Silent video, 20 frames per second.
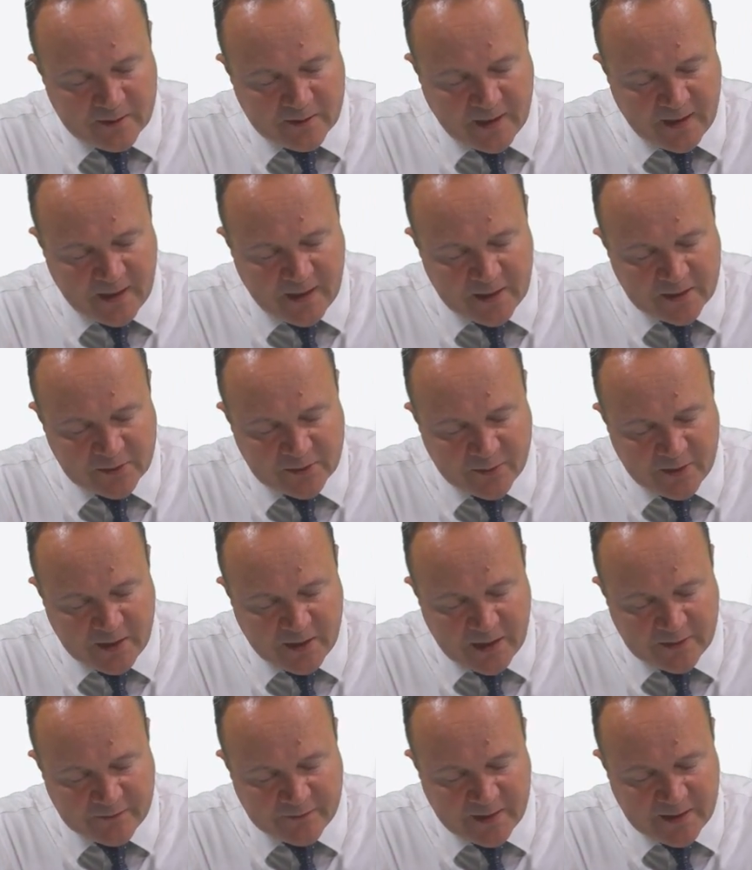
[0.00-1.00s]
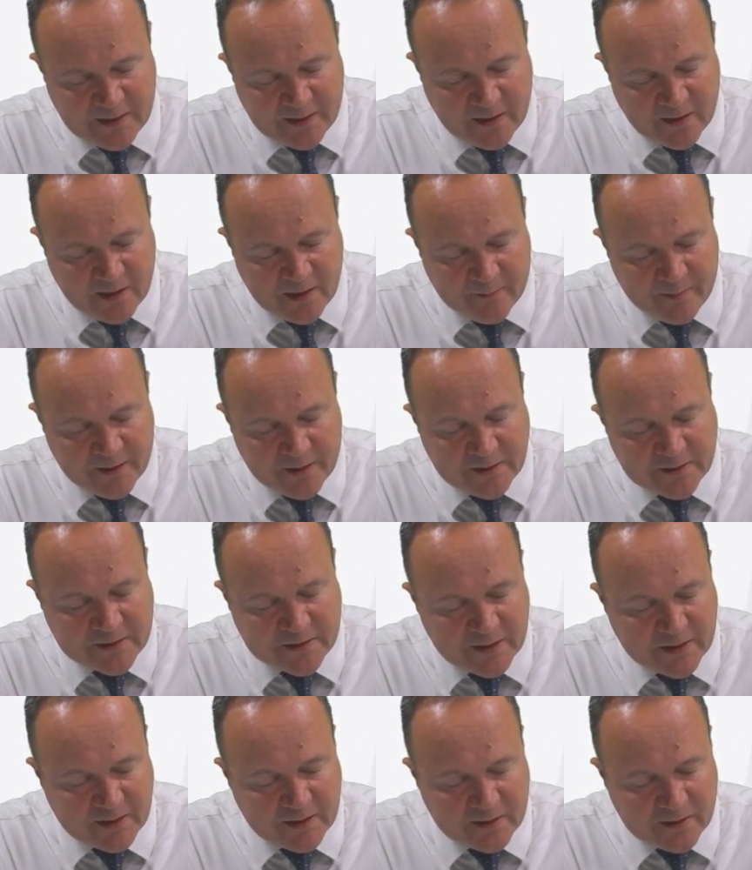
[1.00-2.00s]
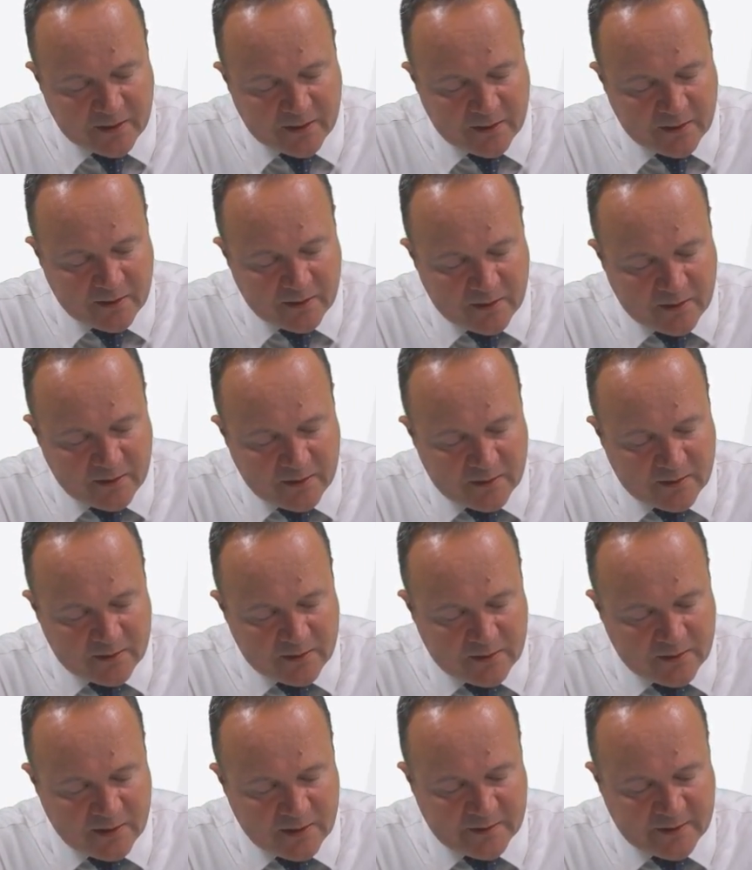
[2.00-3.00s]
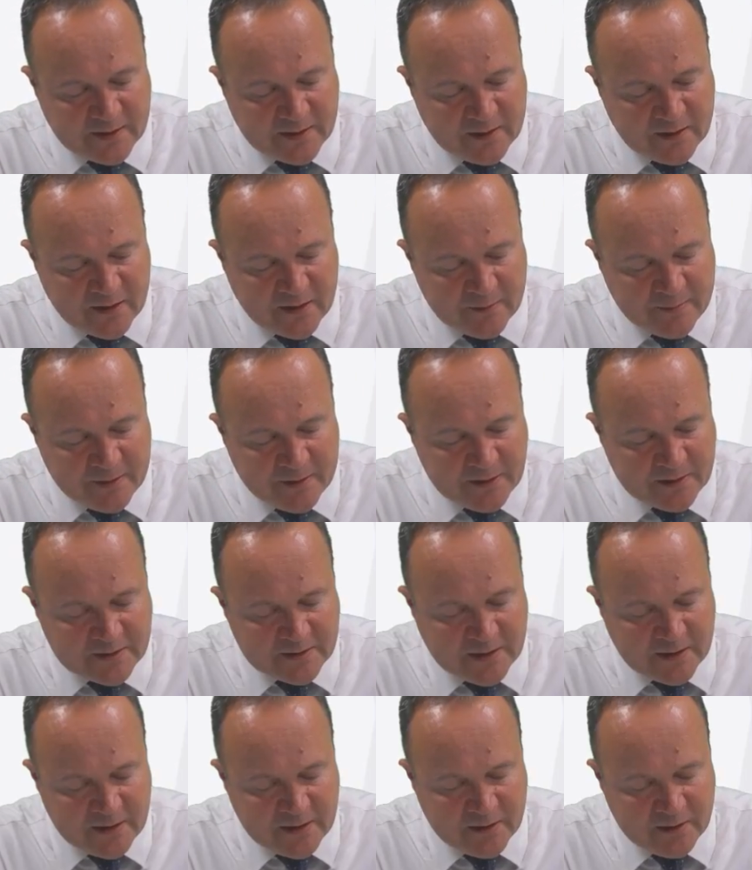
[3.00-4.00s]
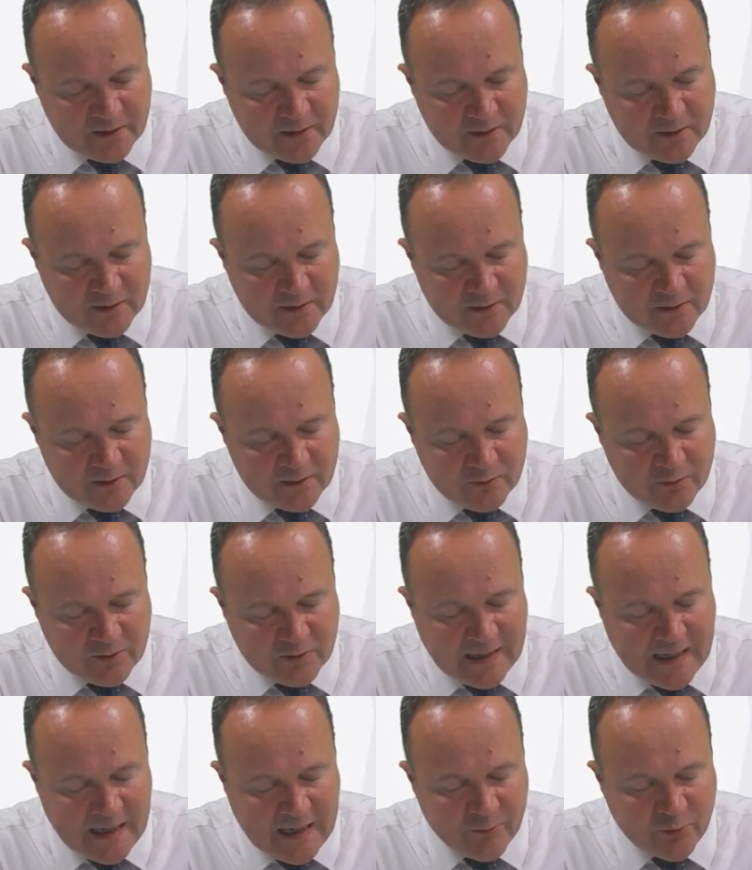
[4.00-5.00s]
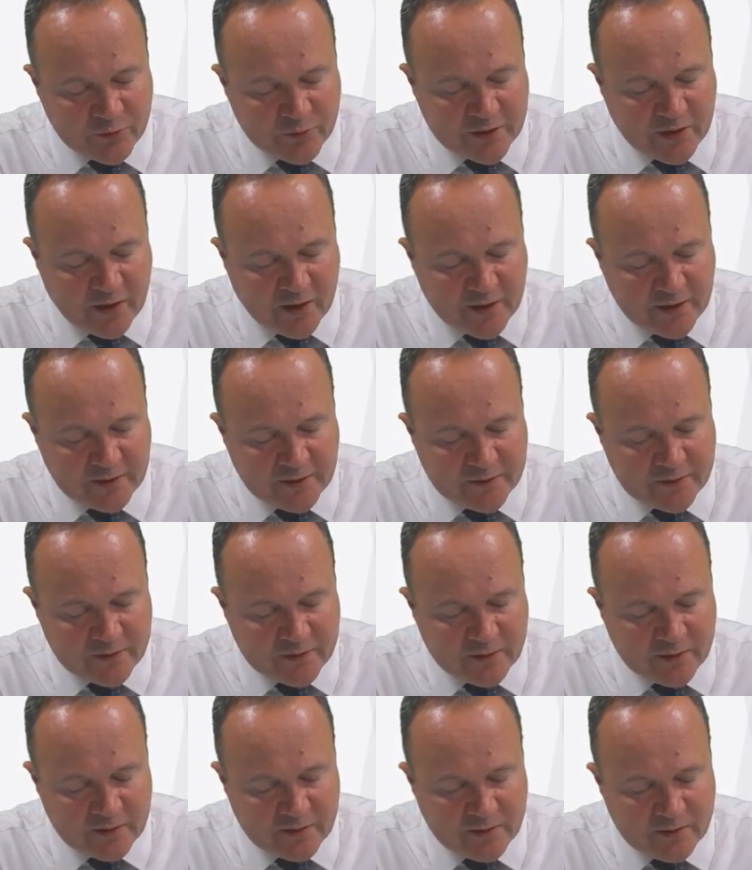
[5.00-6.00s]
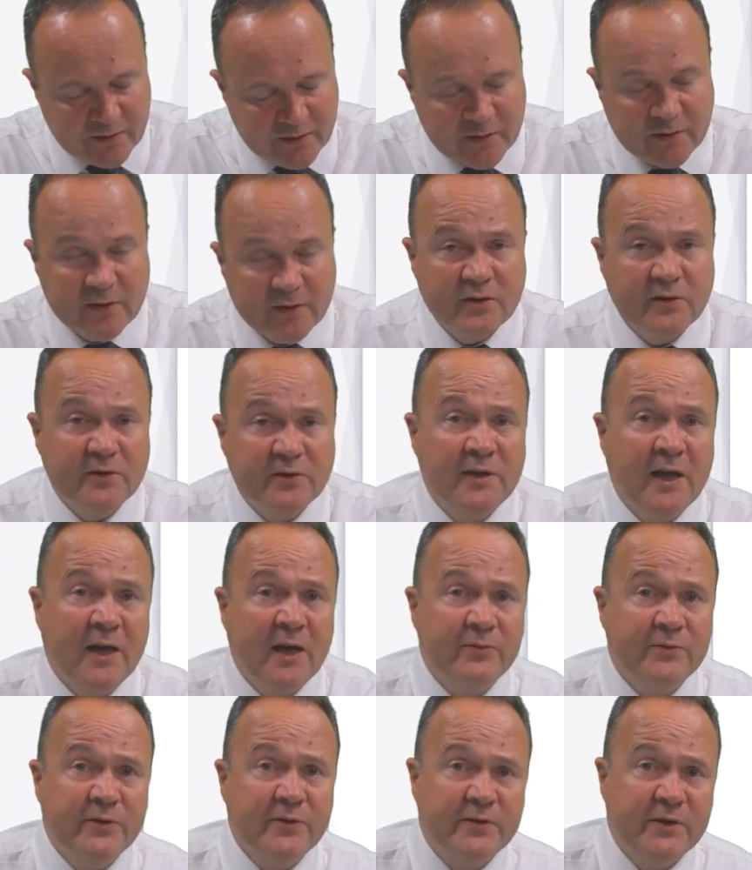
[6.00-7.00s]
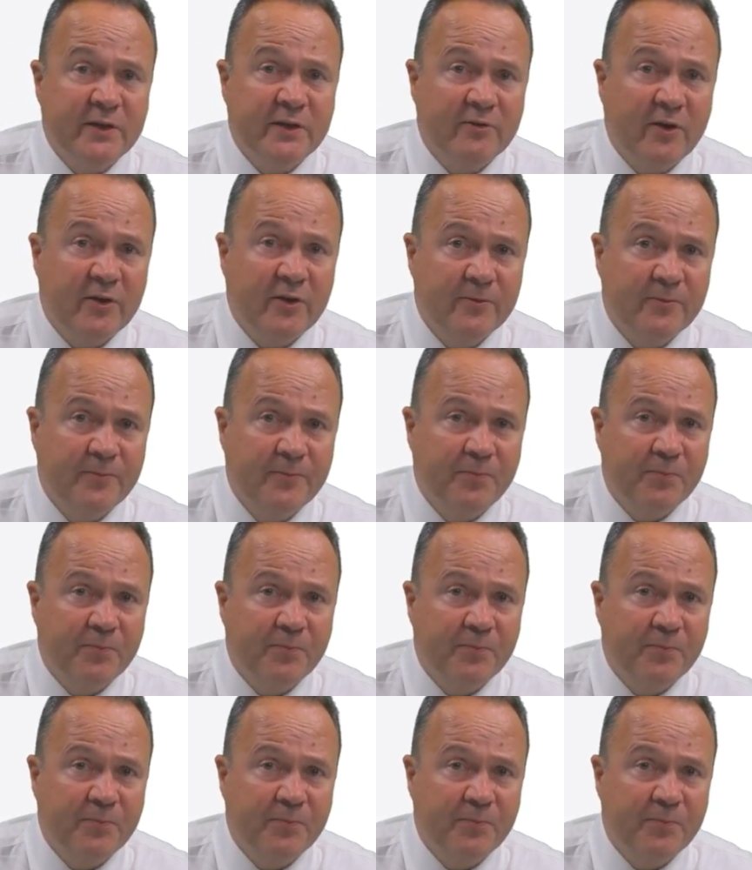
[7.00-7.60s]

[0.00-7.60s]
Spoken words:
And we have a liability, and that liability will amortize down to 0.